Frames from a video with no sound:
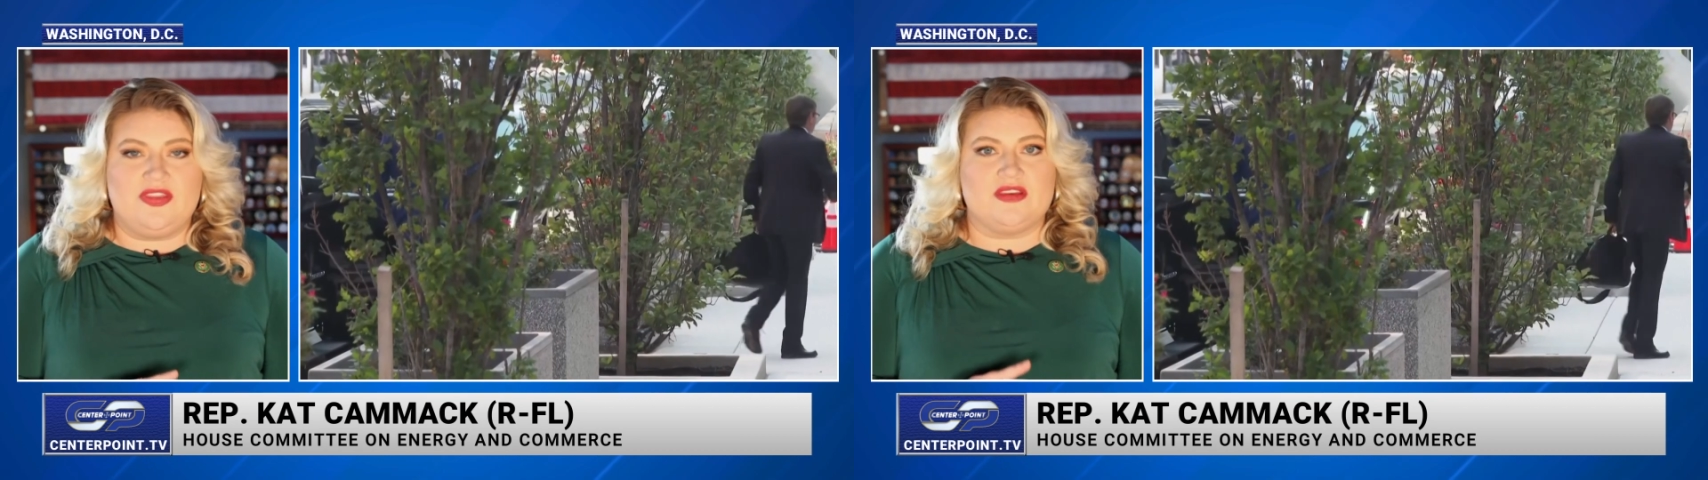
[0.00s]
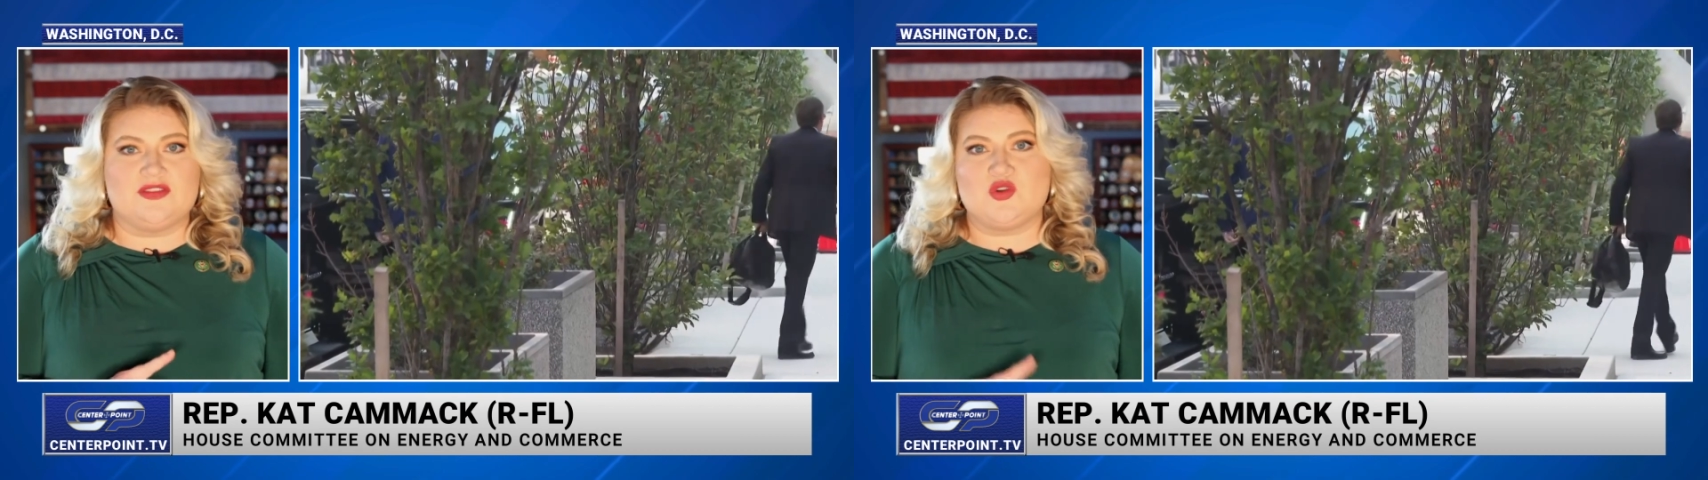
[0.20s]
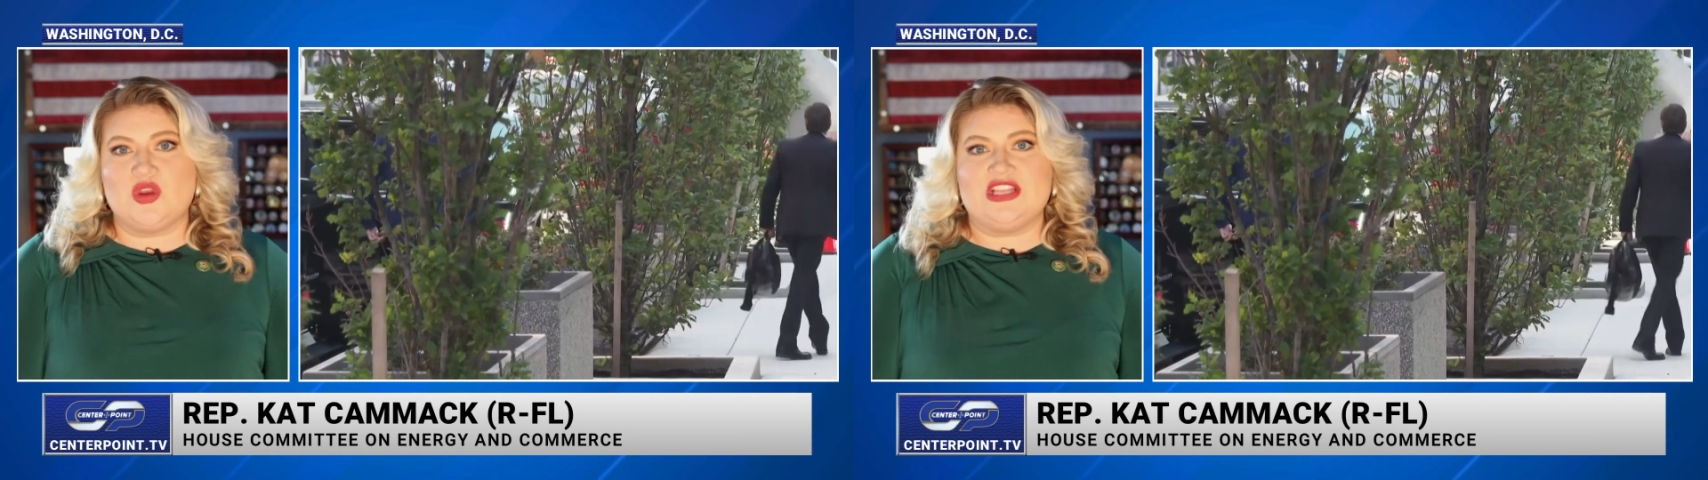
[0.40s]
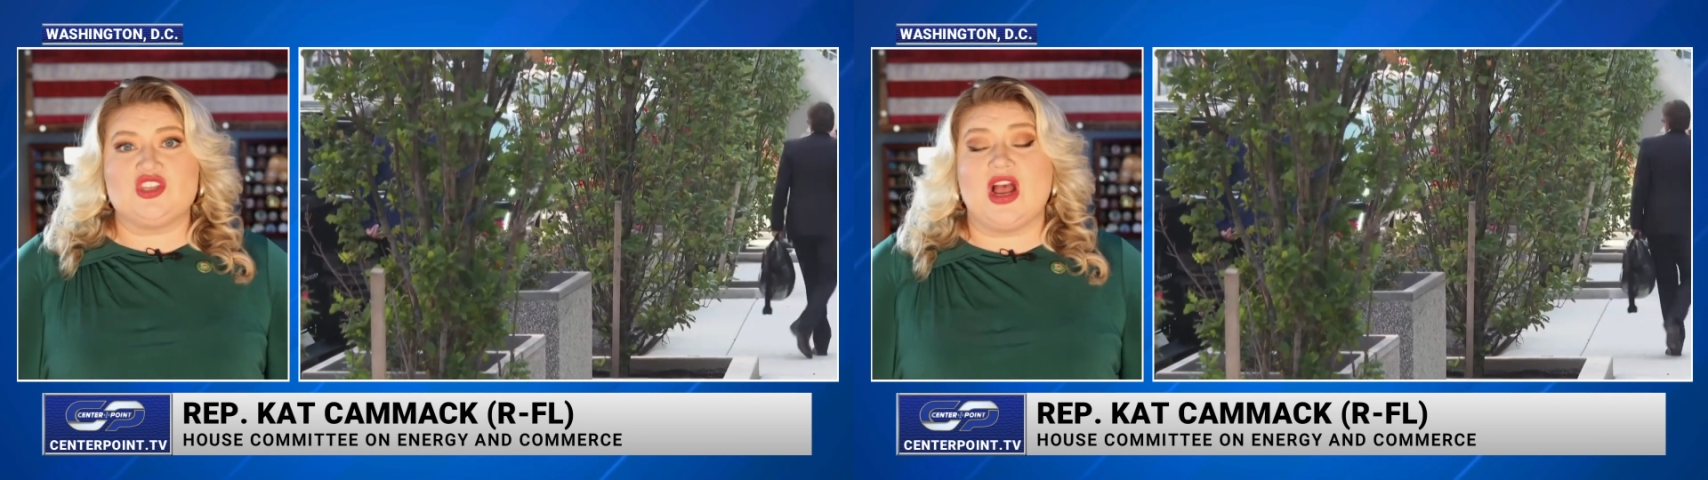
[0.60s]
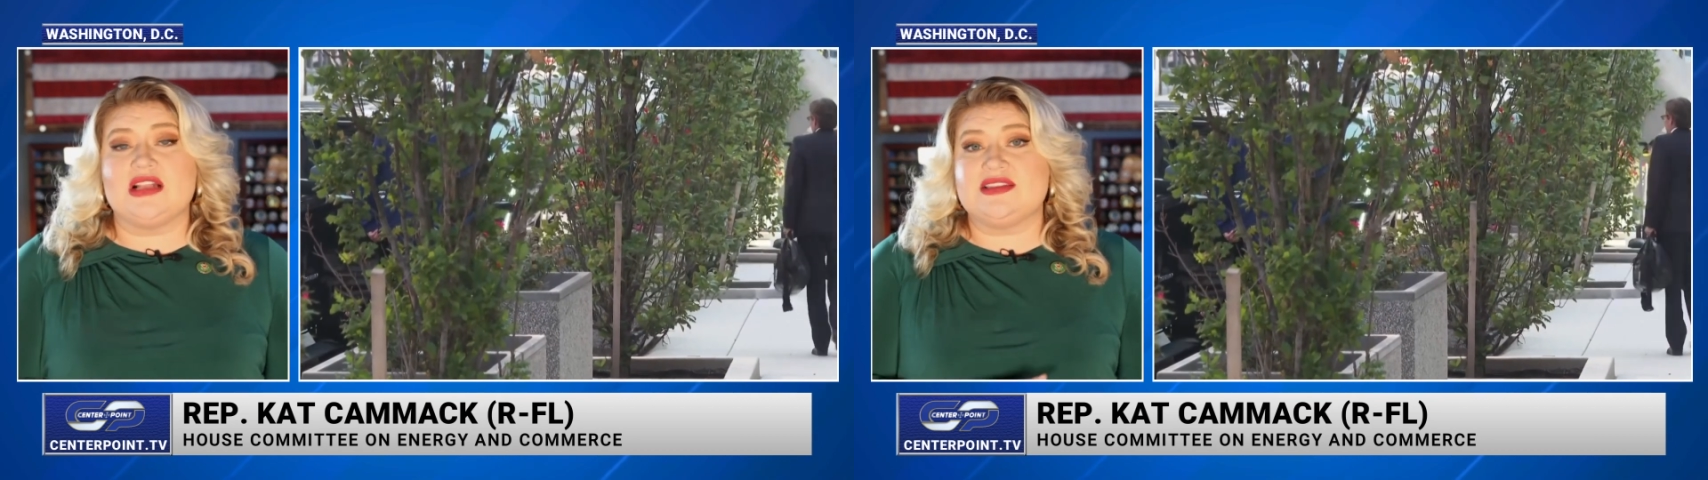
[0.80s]

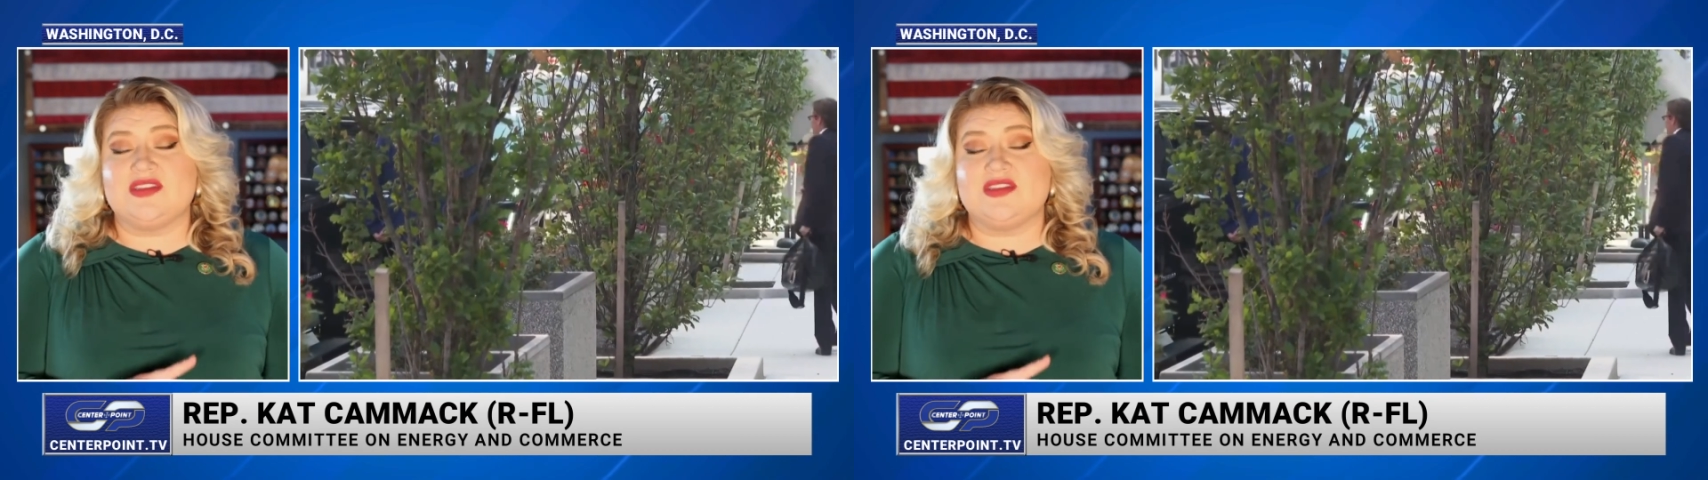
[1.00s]
screenshots,